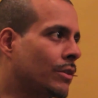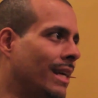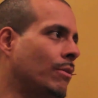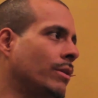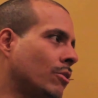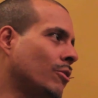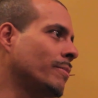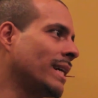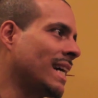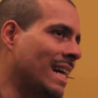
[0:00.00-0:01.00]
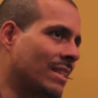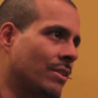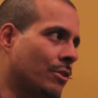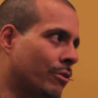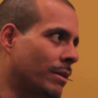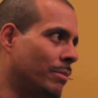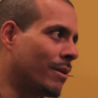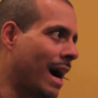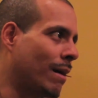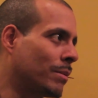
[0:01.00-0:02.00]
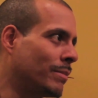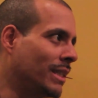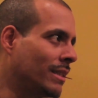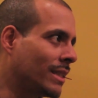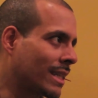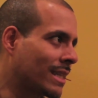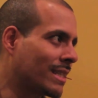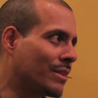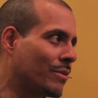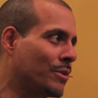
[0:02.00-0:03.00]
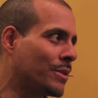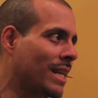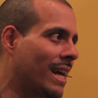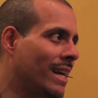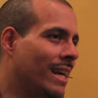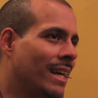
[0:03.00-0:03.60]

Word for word: So like when Cormega has an incredible album and he says in interviews that,